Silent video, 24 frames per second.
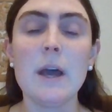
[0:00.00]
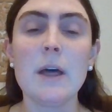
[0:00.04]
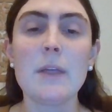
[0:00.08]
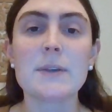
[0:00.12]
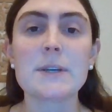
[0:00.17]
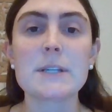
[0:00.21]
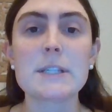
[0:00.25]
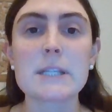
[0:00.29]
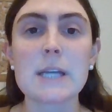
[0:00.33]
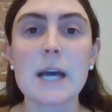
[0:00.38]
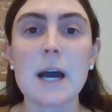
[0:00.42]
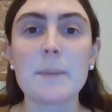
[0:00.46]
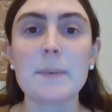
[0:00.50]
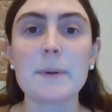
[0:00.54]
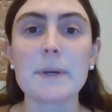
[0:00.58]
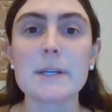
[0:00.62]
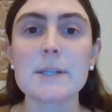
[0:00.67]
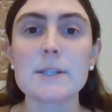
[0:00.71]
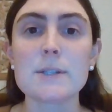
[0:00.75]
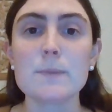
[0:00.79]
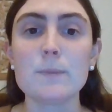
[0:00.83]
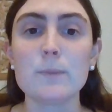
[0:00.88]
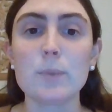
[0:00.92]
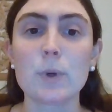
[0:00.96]
This topic
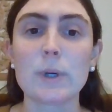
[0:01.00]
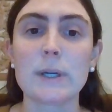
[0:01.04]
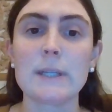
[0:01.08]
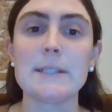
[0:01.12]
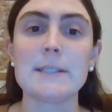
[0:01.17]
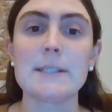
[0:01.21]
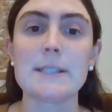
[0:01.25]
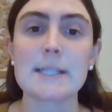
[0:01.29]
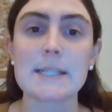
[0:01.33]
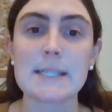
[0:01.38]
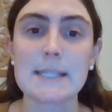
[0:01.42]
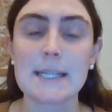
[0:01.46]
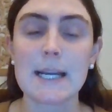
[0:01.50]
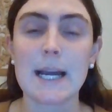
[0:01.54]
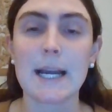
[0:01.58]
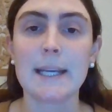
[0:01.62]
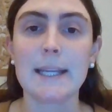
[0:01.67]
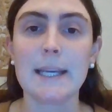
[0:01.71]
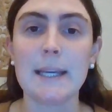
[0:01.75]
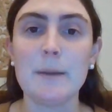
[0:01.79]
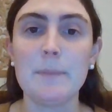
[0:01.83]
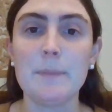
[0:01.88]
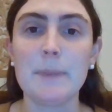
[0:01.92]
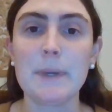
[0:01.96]
is important to
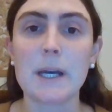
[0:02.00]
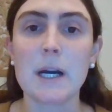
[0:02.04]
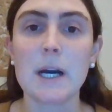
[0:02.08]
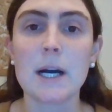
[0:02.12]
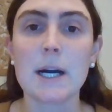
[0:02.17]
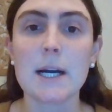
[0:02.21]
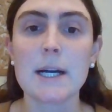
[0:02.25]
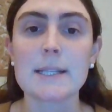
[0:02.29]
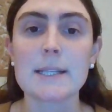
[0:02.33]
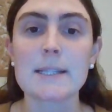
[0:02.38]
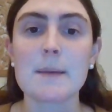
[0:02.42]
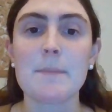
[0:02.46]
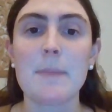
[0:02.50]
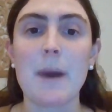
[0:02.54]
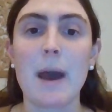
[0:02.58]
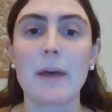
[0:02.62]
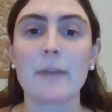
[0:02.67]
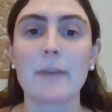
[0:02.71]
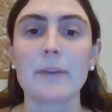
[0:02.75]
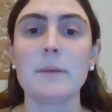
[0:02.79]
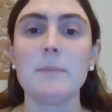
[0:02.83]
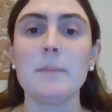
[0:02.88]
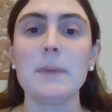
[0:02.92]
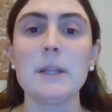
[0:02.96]
study because
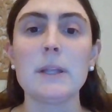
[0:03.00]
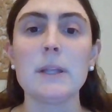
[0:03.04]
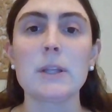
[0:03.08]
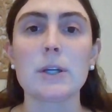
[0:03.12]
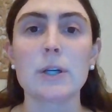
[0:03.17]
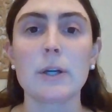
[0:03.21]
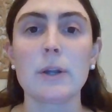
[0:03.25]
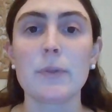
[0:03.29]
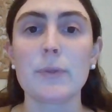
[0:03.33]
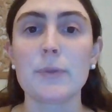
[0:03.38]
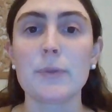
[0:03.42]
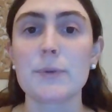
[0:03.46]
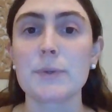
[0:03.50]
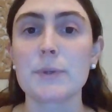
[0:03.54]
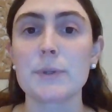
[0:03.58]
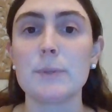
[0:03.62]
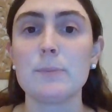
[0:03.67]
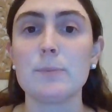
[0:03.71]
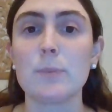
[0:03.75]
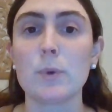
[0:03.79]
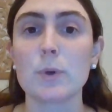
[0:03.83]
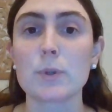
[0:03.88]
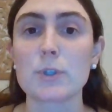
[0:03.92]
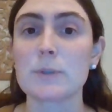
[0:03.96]
math can be learned
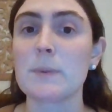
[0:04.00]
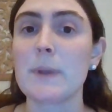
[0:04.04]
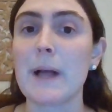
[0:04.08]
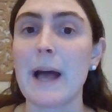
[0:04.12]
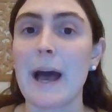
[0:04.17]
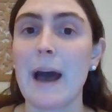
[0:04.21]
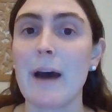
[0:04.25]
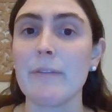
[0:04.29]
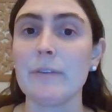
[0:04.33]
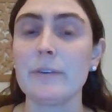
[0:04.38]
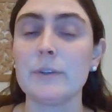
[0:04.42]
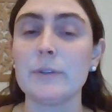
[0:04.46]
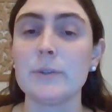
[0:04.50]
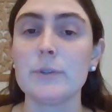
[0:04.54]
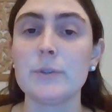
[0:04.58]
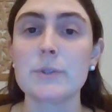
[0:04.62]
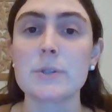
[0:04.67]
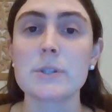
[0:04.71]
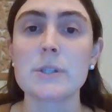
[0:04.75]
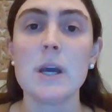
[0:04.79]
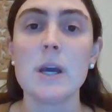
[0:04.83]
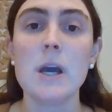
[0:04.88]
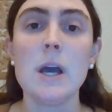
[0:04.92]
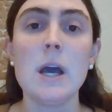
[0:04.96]
through multiple avenues
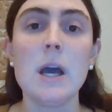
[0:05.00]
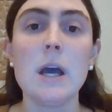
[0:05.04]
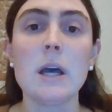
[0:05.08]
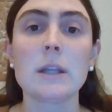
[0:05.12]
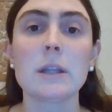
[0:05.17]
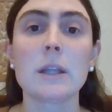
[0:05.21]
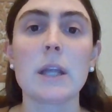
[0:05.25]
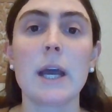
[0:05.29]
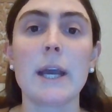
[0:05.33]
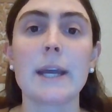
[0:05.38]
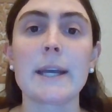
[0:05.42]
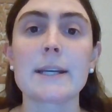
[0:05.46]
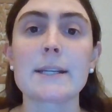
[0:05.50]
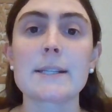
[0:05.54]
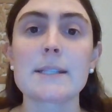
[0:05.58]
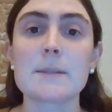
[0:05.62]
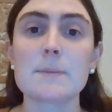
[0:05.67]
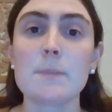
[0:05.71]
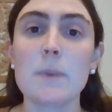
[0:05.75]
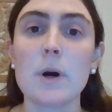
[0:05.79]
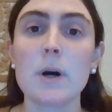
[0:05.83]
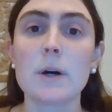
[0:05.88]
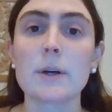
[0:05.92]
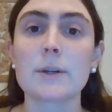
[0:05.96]
like
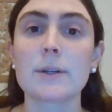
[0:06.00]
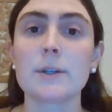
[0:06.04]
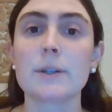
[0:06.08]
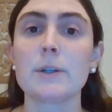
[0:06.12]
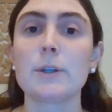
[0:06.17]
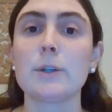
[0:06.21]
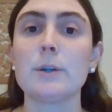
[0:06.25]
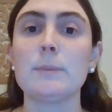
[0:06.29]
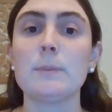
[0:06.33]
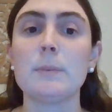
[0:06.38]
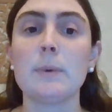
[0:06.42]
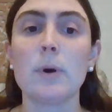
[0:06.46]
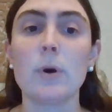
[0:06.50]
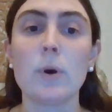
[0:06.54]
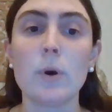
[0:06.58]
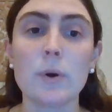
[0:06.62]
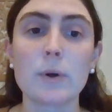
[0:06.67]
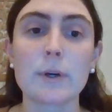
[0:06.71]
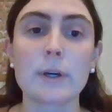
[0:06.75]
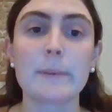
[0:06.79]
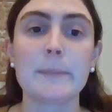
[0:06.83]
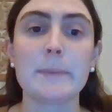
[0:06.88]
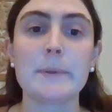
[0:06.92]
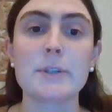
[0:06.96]
small group, whole
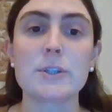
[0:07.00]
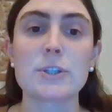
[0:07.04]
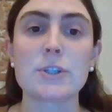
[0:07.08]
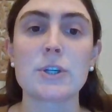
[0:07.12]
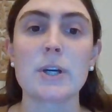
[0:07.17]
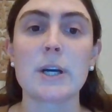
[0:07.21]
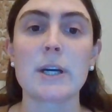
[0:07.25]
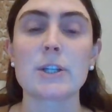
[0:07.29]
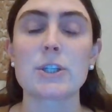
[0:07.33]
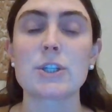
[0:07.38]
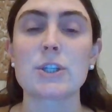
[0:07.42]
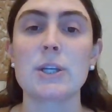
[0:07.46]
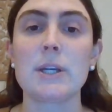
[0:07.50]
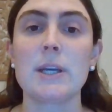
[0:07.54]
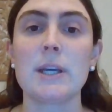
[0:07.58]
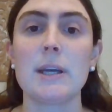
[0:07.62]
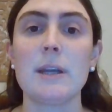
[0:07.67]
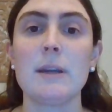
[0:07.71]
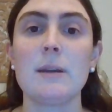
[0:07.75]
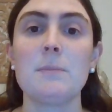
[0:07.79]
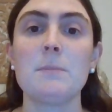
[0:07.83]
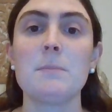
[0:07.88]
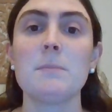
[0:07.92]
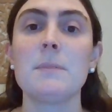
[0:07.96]
group
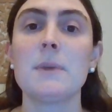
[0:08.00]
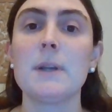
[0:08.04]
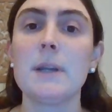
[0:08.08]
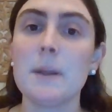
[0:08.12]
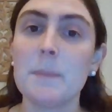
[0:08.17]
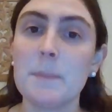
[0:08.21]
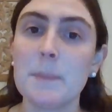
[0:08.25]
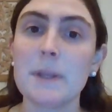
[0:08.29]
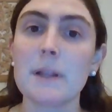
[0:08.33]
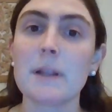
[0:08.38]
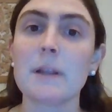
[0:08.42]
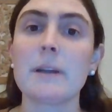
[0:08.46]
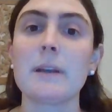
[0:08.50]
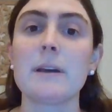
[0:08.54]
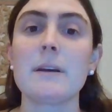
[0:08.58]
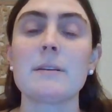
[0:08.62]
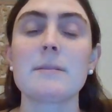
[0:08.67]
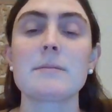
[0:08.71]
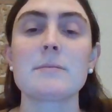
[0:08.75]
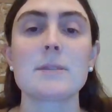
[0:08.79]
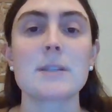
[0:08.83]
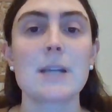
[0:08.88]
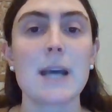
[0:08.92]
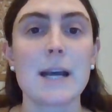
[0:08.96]
instruction,
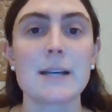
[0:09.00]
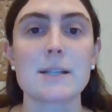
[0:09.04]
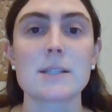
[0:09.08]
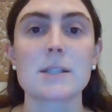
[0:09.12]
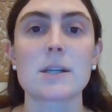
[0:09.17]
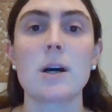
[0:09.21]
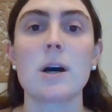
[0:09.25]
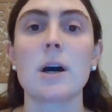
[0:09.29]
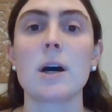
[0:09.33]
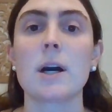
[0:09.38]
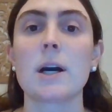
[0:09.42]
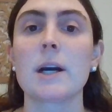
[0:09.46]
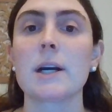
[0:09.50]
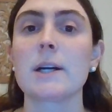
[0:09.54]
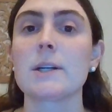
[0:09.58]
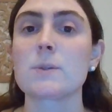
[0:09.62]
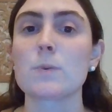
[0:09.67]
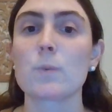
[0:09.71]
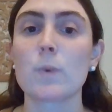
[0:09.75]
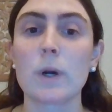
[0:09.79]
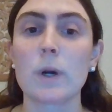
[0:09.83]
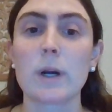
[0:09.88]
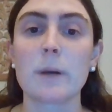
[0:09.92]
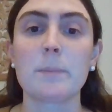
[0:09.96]
manipulatives, task cards,
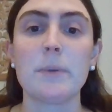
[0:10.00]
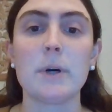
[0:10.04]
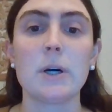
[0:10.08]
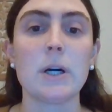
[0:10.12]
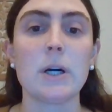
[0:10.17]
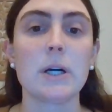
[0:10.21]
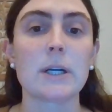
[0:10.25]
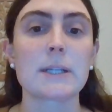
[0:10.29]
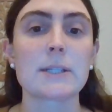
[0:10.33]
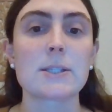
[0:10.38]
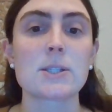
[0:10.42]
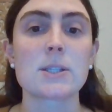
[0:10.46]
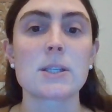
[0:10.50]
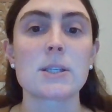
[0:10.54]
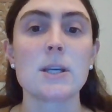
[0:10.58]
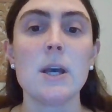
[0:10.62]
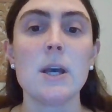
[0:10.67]
workbooks,